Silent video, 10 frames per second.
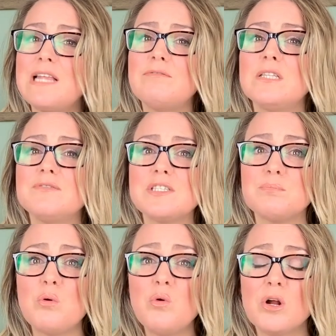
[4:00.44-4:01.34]
level of
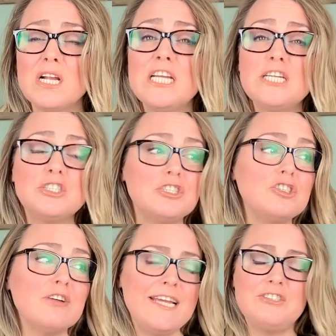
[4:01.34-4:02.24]
support should
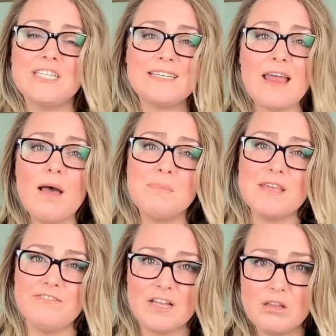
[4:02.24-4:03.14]
your agent not be
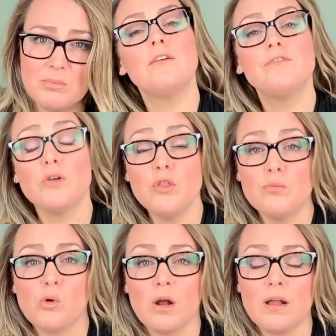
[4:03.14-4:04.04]
available.
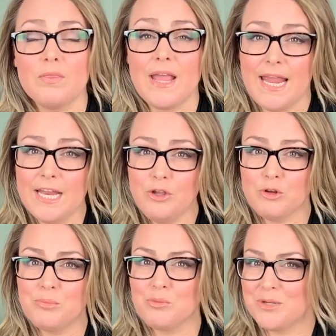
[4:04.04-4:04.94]
Furthermore, the Hayden
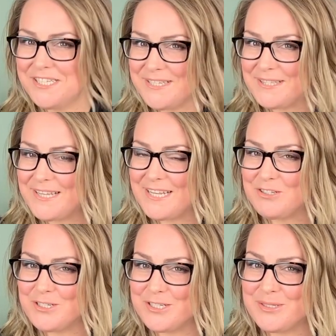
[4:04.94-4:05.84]
Group recently
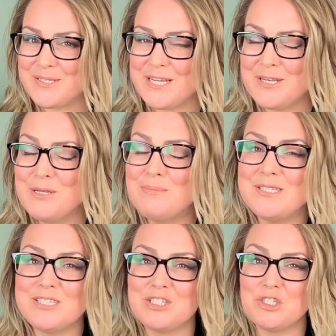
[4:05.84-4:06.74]
introduced a new
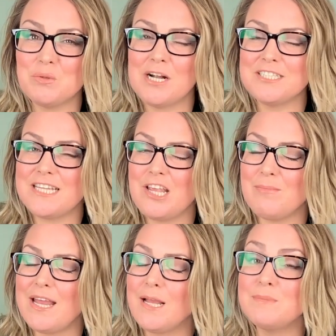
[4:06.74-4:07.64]
position to our
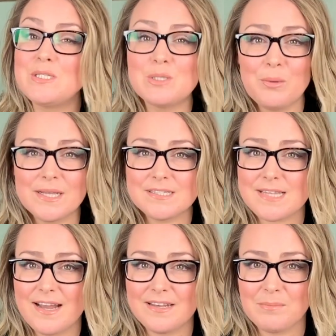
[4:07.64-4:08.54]
team, and I'm so
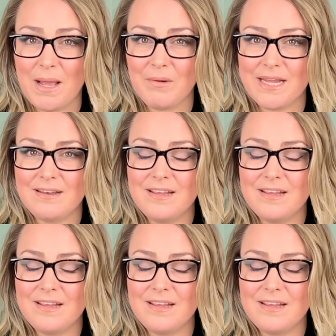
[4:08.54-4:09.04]
excited about it.